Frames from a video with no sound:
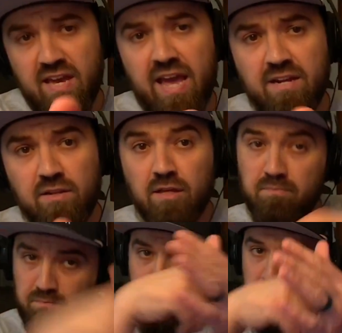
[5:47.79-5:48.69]
end that
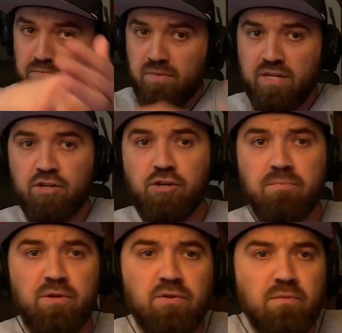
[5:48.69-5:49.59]
into your
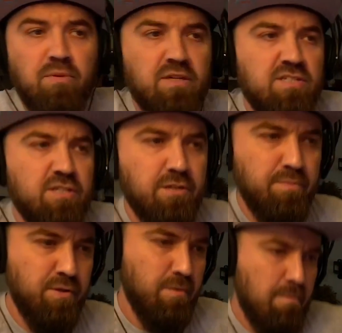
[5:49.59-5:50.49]
computer. It plugs into your computer.